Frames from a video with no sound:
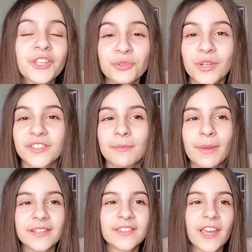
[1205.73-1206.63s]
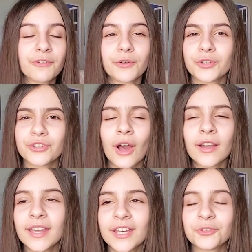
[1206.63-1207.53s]
This one is a basic for
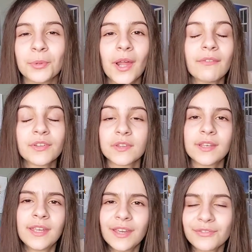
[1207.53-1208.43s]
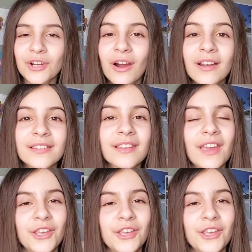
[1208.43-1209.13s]
stockings, but obviously gift cards.